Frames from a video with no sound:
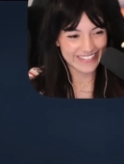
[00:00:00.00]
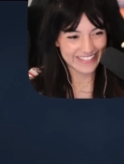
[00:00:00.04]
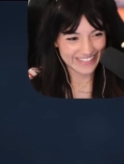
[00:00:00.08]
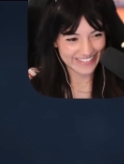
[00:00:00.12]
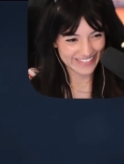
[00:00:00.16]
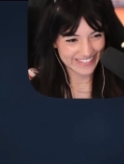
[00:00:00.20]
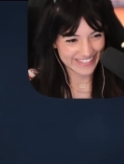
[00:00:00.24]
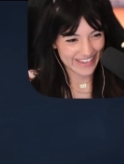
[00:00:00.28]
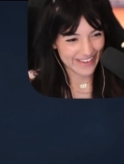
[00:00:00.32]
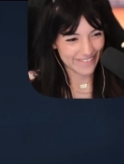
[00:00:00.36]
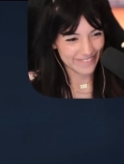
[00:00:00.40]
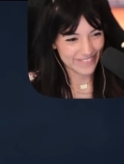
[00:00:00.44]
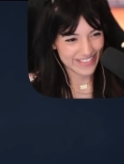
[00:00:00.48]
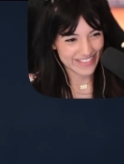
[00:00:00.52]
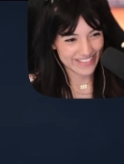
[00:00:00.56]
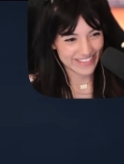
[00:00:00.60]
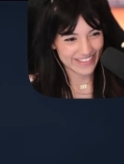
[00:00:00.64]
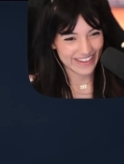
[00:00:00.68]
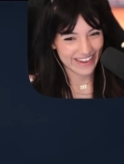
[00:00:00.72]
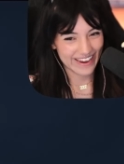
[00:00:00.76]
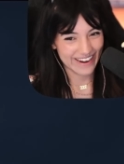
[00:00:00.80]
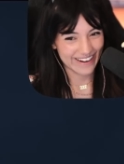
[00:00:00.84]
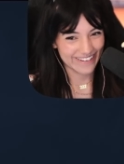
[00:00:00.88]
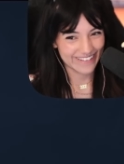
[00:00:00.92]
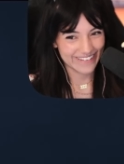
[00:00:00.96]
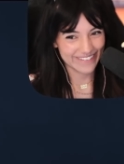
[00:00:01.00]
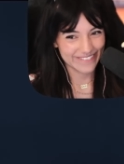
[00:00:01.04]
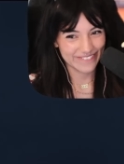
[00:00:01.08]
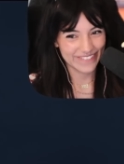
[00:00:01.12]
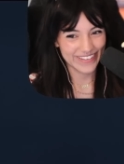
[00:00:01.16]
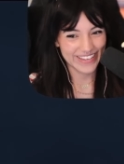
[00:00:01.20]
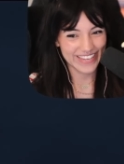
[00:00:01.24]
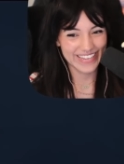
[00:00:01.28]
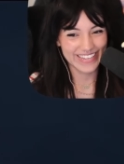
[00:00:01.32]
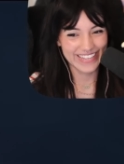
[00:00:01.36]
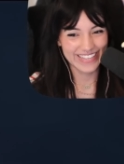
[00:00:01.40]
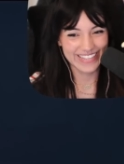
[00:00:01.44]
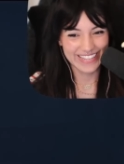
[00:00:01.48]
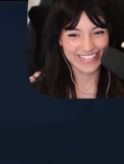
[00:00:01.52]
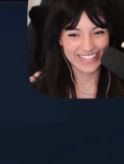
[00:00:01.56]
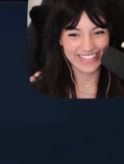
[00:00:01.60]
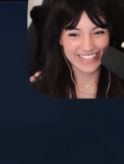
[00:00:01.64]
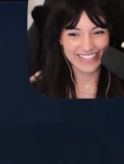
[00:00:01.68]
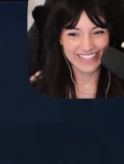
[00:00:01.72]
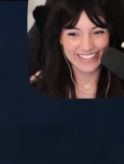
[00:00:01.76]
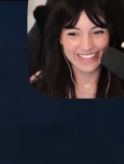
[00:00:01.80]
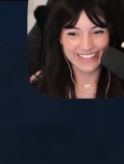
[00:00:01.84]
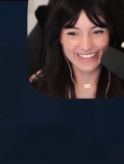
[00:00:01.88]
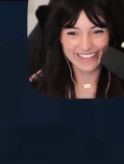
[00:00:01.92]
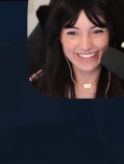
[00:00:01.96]
just scared me.
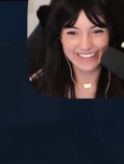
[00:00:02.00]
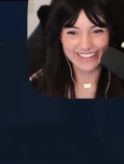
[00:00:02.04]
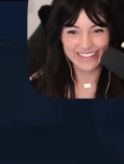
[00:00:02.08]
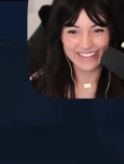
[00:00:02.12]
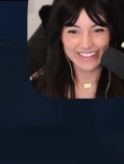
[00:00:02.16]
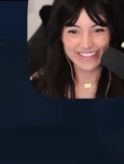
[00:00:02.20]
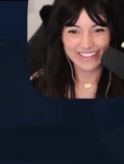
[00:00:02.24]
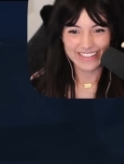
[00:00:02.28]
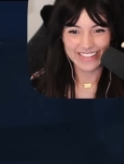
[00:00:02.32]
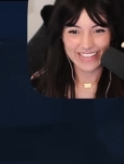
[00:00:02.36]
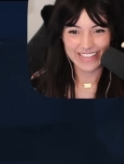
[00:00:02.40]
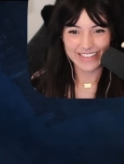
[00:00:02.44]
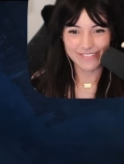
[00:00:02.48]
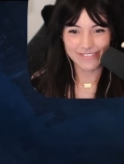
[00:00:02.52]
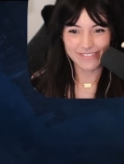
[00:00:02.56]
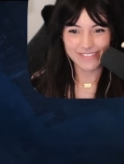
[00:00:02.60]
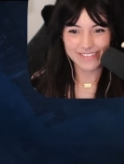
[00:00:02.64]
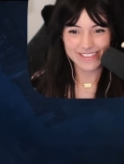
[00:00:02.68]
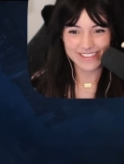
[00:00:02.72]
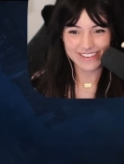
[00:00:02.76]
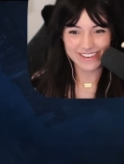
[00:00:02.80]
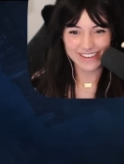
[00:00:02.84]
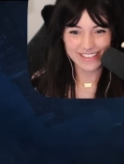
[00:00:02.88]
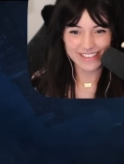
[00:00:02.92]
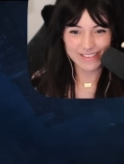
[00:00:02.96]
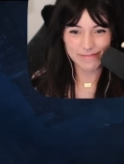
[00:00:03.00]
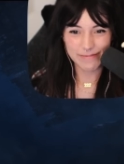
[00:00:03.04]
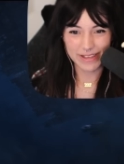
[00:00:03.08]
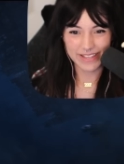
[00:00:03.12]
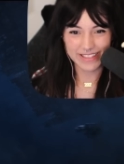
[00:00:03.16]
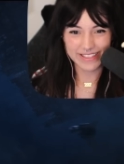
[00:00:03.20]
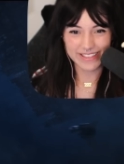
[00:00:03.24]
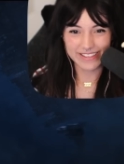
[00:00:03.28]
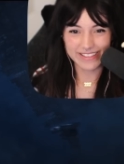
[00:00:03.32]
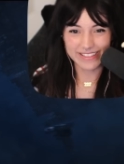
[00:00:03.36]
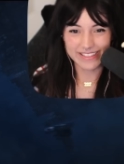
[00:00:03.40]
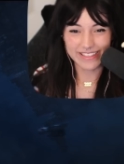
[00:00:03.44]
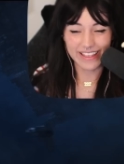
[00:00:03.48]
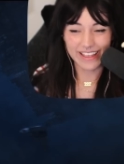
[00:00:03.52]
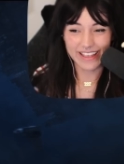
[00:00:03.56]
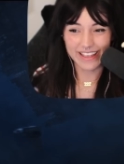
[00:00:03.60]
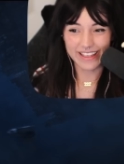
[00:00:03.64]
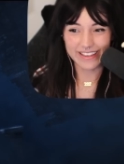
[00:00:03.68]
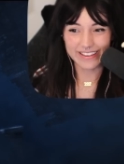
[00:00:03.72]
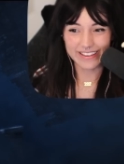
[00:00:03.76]
I wasn't expecting that.